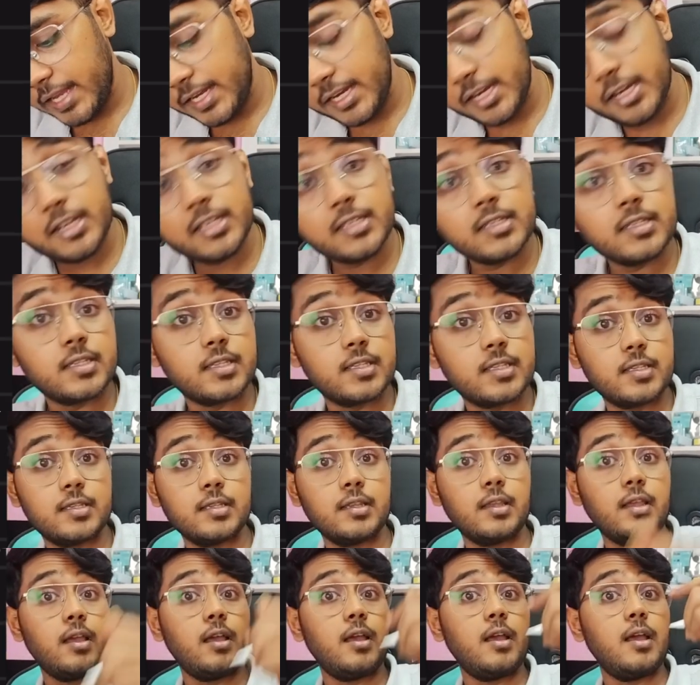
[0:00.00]
is
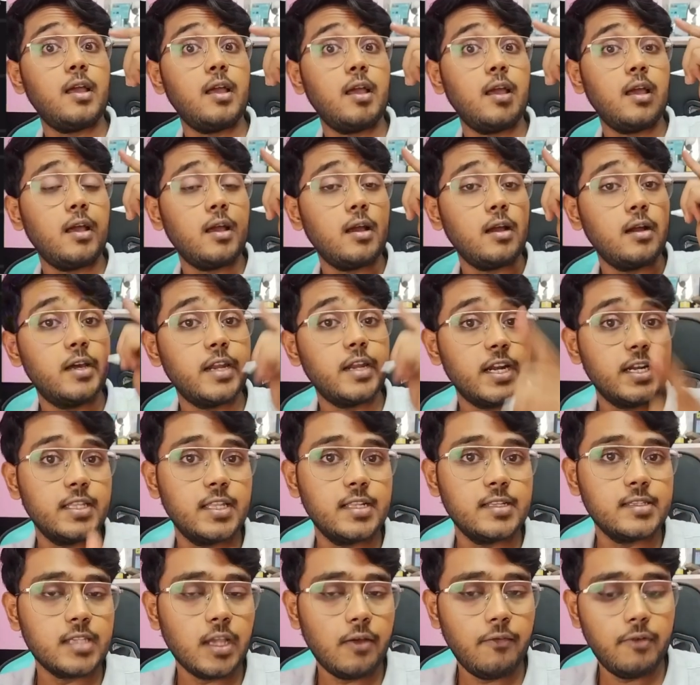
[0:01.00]
greater than
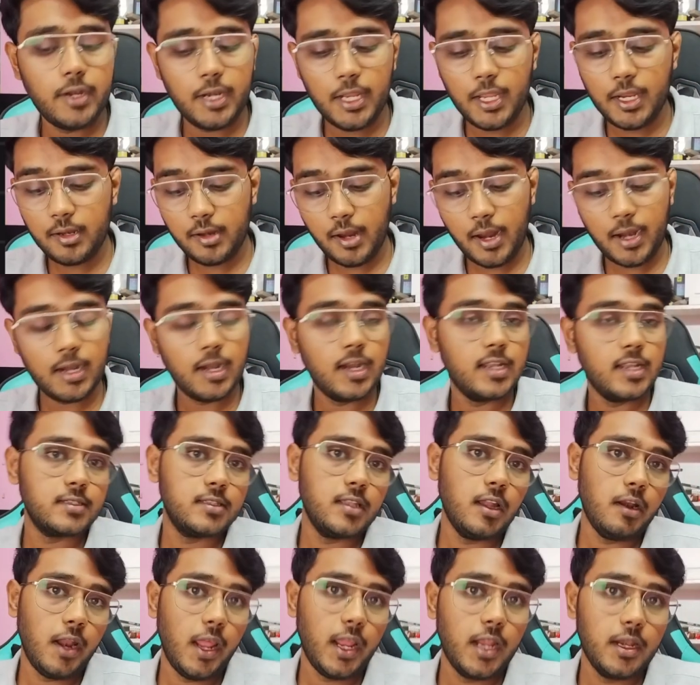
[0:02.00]
17 and less
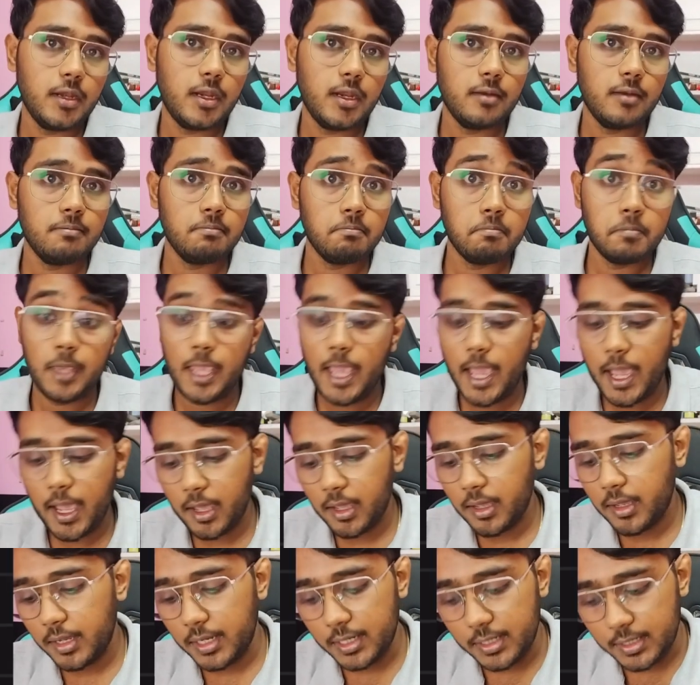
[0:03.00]
than 19. Yeah,
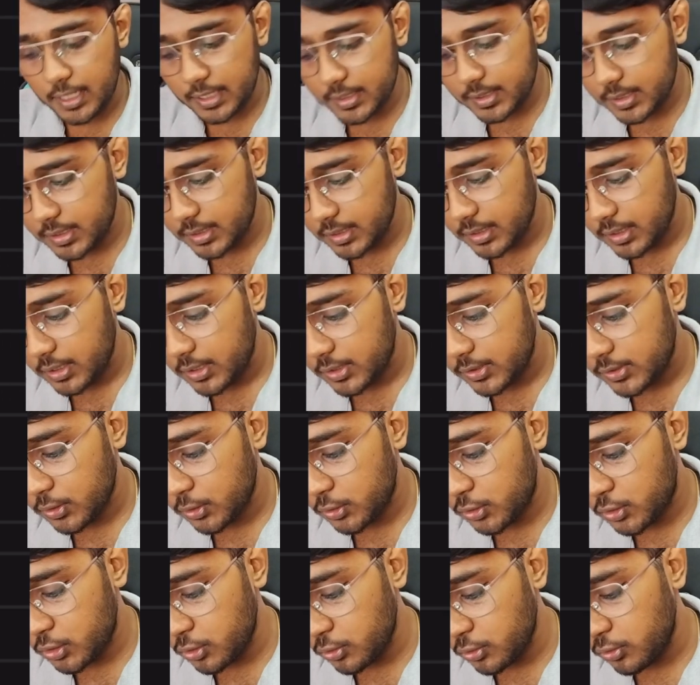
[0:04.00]
it does. So
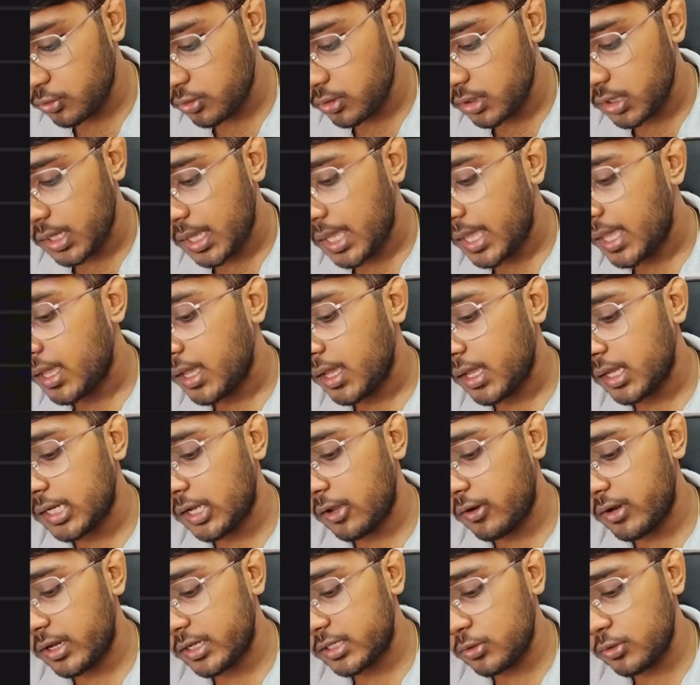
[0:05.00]
true. Now
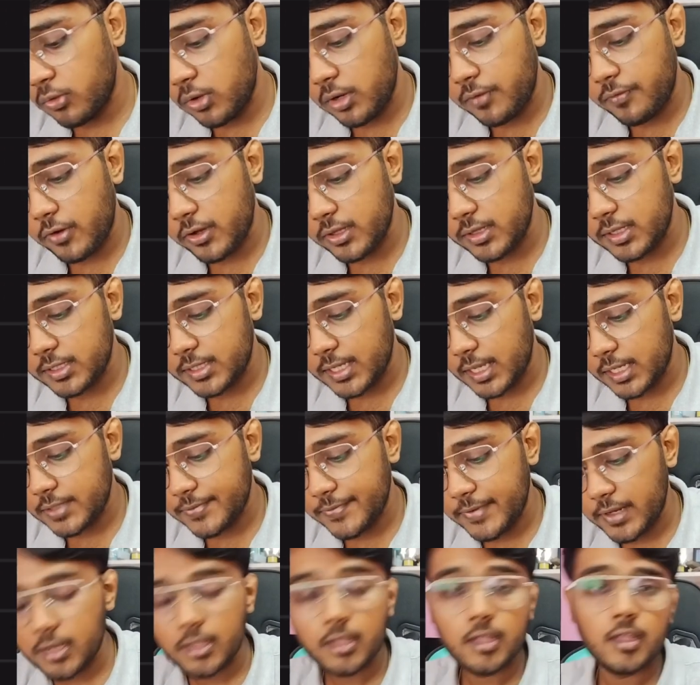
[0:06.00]
let's do it for this as
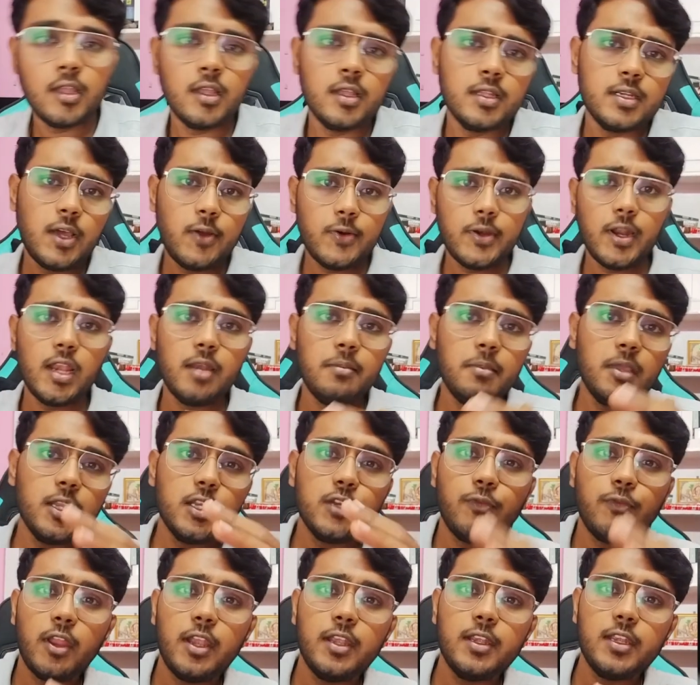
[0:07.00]
well. Now tell me
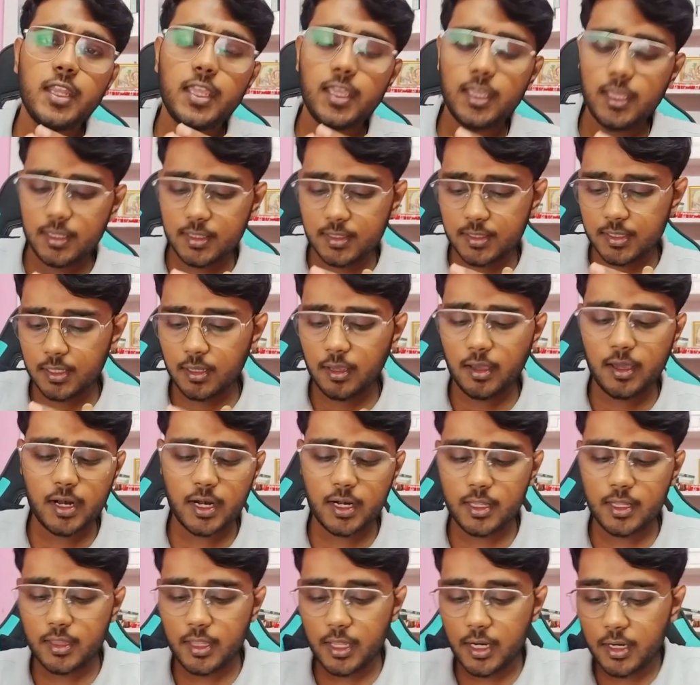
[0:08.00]
20 is greater
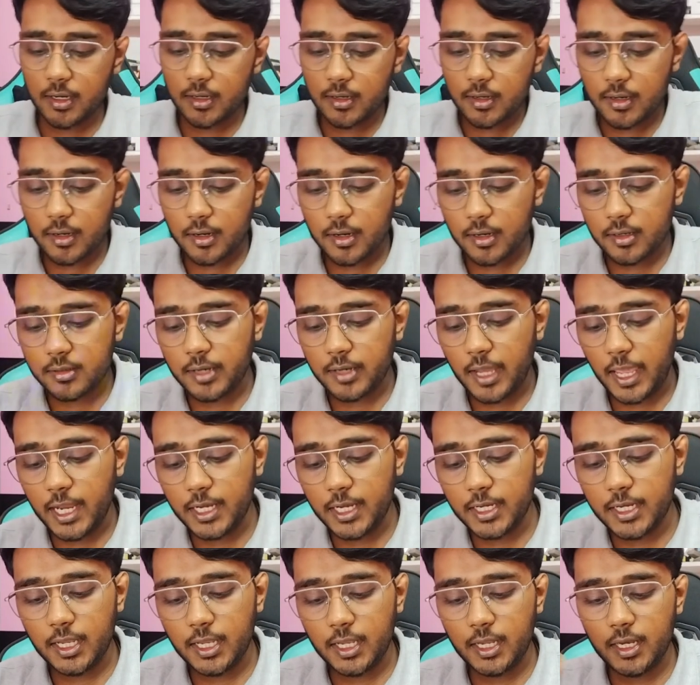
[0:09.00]
than
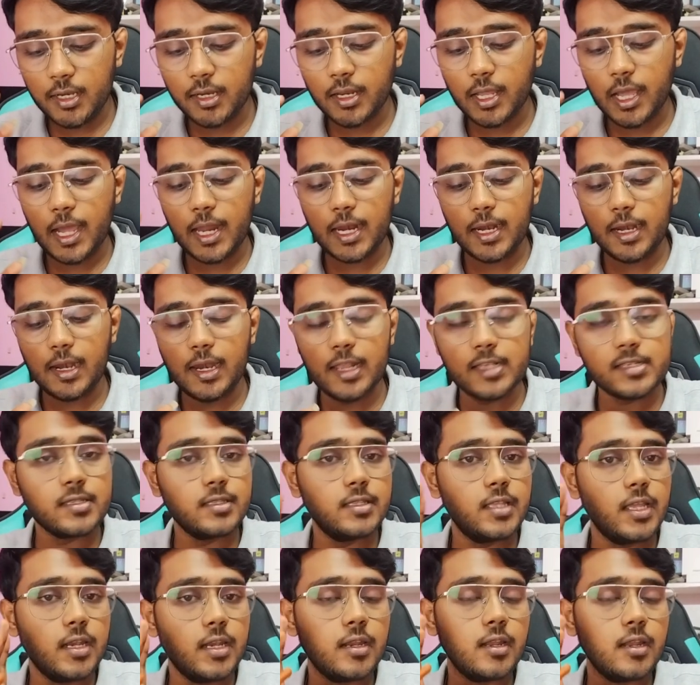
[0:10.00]
19 and less
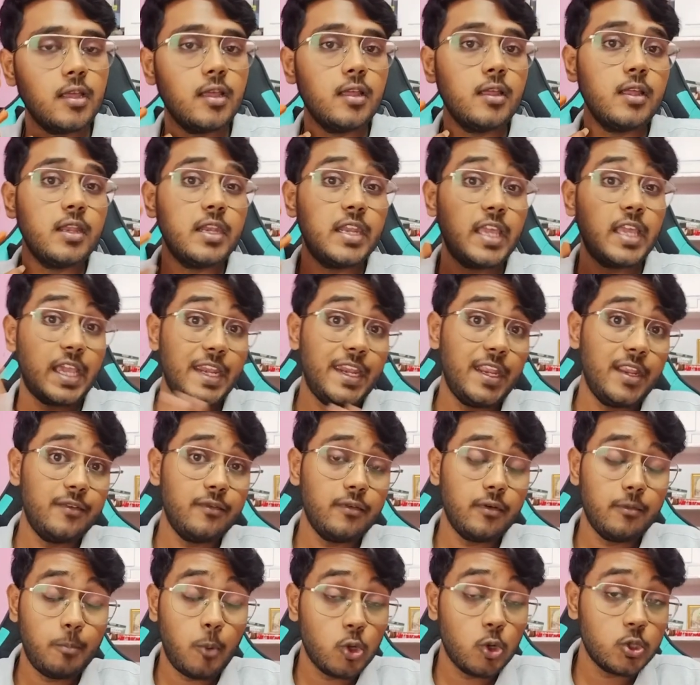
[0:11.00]
than
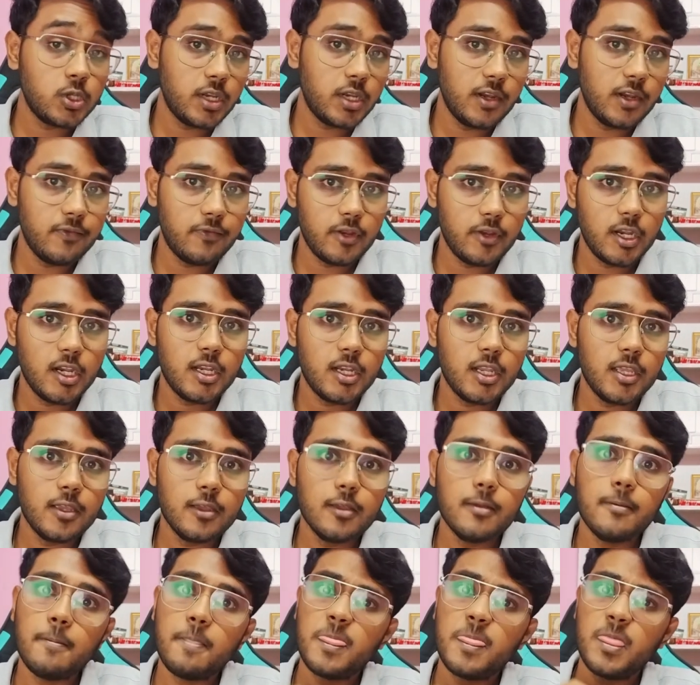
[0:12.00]
positive infinity.
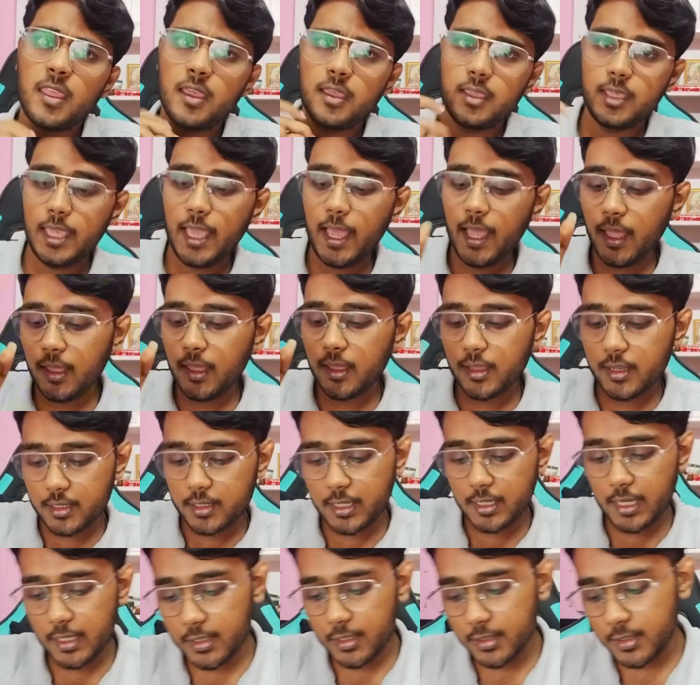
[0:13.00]
Yeah, it
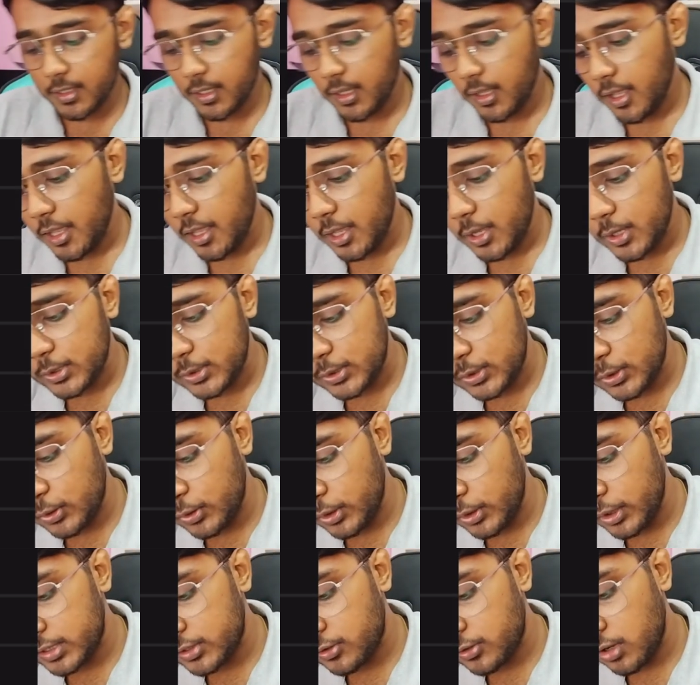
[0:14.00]
does. So it's going to